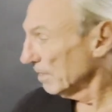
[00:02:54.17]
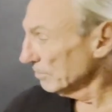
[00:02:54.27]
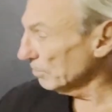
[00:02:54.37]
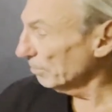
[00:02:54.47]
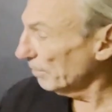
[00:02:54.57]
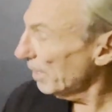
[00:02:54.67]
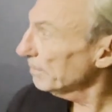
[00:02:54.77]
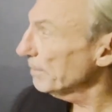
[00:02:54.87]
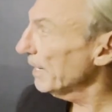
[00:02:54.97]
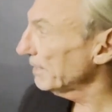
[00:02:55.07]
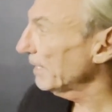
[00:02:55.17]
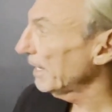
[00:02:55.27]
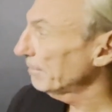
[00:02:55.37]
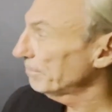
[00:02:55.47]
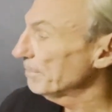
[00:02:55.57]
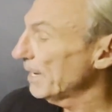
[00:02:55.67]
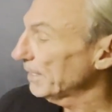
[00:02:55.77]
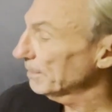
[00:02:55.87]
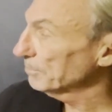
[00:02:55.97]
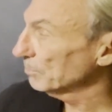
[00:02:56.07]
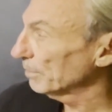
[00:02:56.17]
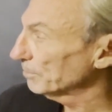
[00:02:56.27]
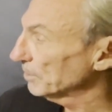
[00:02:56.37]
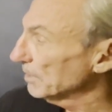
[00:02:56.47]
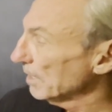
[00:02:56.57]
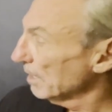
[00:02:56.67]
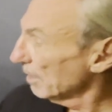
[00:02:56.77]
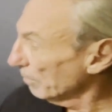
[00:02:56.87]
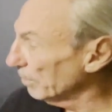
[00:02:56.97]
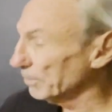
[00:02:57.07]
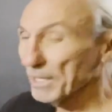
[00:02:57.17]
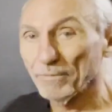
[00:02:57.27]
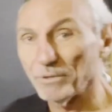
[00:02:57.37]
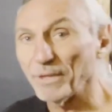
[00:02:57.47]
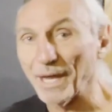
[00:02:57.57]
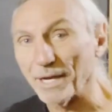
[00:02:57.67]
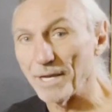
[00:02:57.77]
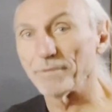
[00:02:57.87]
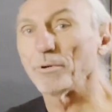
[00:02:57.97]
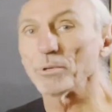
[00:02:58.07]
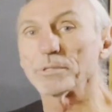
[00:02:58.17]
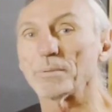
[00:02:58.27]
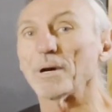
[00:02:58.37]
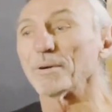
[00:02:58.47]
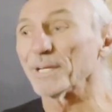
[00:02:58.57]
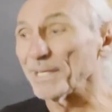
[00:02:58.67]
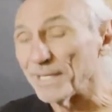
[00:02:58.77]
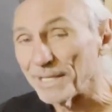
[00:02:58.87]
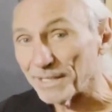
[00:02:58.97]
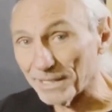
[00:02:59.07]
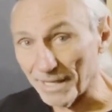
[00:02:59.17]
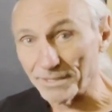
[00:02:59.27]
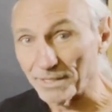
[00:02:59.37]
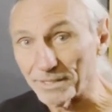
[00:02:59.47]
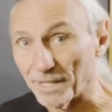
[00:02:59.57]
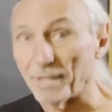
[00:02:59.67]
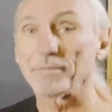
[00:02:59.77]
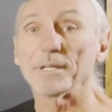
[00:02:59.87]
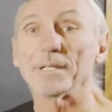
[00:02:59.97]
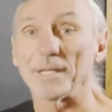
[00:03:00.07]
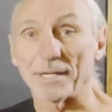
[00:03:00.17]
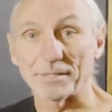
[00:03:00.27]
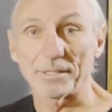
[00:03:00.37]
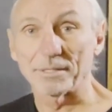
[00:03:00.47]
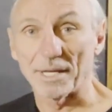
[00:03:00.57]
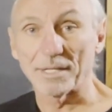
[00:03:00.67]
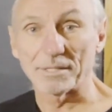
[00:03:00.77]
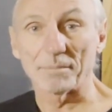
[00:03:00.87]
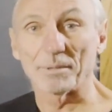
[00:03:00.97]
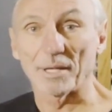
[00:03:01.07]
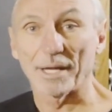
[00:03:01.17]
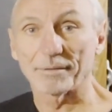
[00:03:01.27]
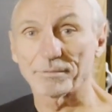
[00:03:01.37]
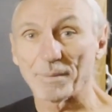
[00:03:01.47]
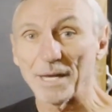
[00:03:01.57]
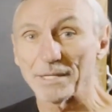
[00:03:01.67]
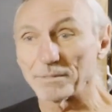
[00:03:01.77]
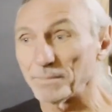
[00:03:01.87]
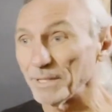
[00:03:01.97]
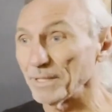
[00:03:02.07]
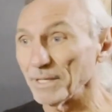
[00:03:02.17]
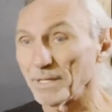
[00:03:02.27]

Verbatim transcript: So broadband diaphragmatic absorption will give you that kind of horsepower. Yes, it's heavy. Yes, it takes up a lot of space, but